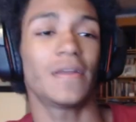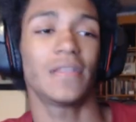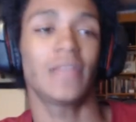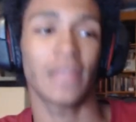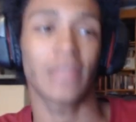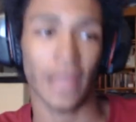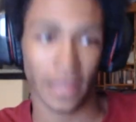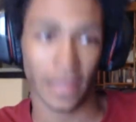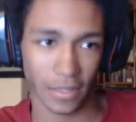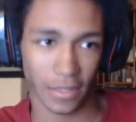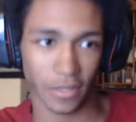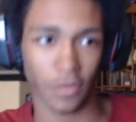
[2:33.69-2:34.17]

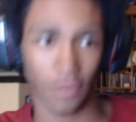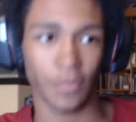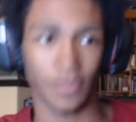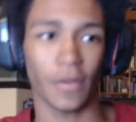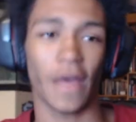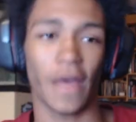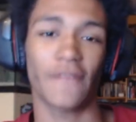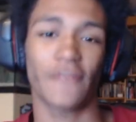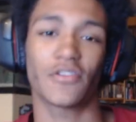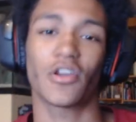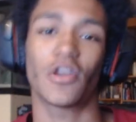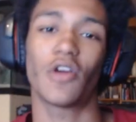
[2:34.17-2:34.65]
There, you'll
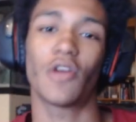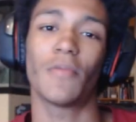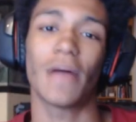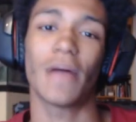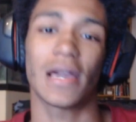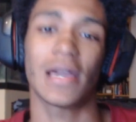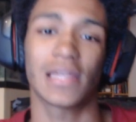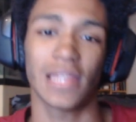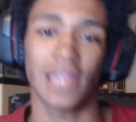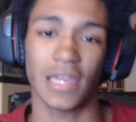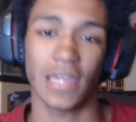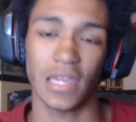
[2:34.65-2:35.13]
have to go back
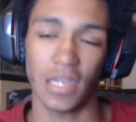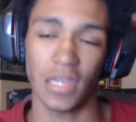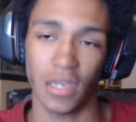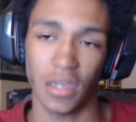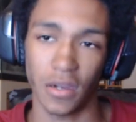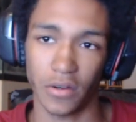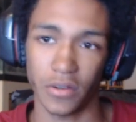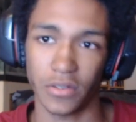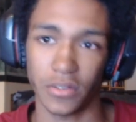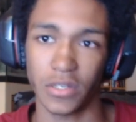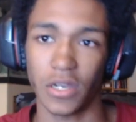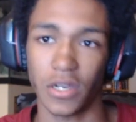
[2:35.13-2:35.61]
like a year
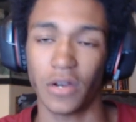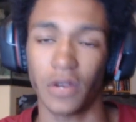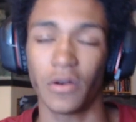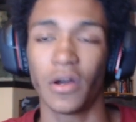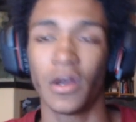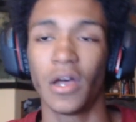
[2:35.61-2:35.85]
or so,